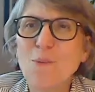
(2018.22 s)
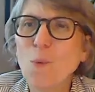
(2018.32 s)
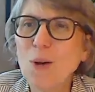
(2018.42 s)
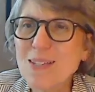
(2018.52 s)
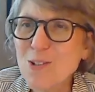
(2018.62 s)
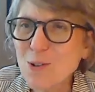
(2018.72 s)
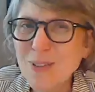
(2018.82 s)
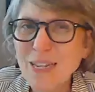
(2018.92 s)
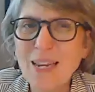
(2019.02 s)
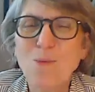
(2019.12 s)
What's
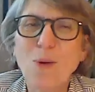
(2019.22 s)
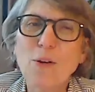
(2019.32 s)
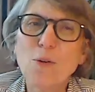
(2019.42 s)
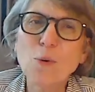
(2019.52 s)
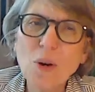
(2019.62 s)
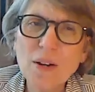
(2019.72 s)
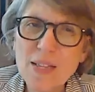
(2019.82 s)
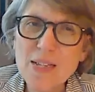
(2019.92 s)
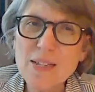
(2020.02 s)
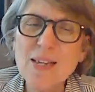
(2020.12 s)
your lane, right? Who are
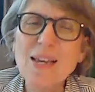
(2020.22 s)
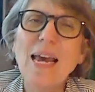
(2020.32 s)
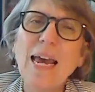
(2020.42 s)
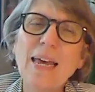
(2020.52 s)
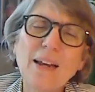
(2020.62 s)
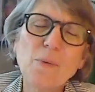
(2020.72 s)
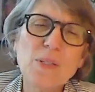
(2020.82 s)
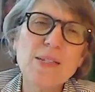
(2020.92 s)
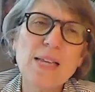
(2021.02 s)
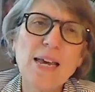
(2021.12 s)
these? And I
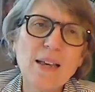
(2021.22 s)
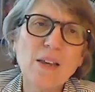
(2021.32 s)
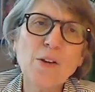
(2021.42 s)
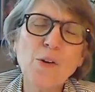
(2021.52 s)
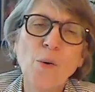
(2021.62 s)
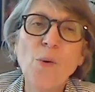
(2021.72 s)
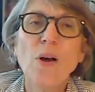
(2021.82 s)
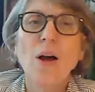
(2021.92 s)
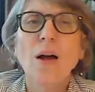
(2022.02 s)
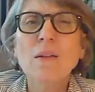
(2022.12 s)
would say,
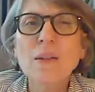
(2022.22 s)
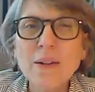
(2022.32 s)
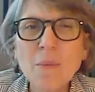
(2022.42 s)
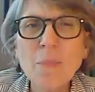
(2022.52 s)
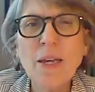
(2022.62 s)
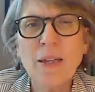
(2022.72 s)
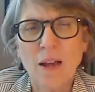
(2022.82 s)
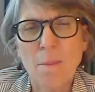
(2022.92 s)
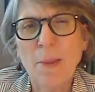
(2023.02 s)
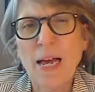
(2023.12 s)
a little bit
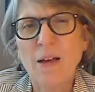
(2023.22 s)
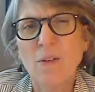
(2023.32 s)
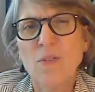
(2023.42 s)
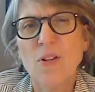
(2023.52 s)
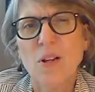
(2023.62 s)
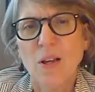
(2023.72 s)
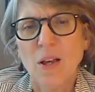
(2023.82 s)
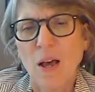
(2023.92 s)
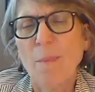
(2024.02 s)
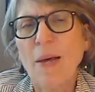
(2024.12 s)
about
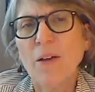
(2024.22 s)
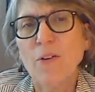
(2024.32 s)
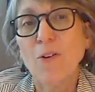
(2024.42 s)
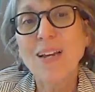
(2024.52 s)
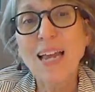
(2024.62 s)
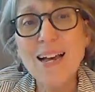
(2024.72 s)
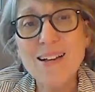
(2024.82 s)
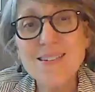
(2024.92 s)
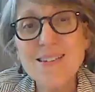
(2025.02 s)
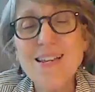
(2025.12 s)
your
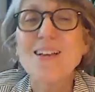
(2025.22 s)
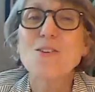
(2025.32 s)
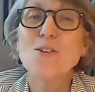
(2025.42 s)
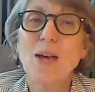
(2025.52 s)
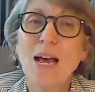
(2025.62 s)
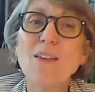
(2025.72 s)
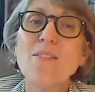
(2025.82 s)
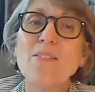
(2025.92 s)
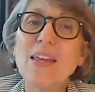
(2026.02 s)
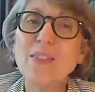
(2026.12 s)
guests to
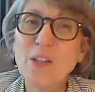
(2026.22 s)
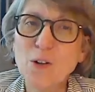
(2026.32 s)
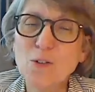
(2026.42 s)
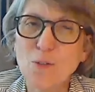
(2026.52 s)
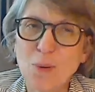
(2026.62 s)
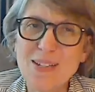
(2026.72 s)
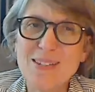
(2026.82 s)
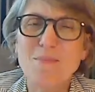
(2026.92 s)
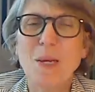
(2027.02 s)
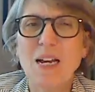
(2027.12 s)
elevate their
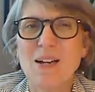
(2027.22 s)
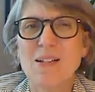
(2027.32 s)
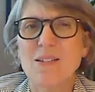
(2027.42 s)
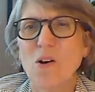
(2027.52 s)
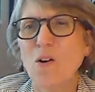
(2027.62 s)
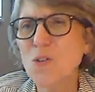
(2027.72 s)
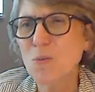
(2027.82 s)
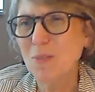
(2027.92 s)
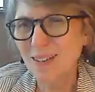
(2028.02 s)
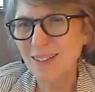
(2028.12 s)
voice, because
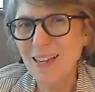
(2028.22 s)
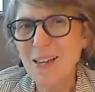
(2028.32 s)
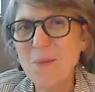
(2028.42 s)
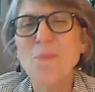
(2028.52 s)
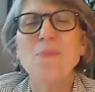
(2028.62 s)
ultimately,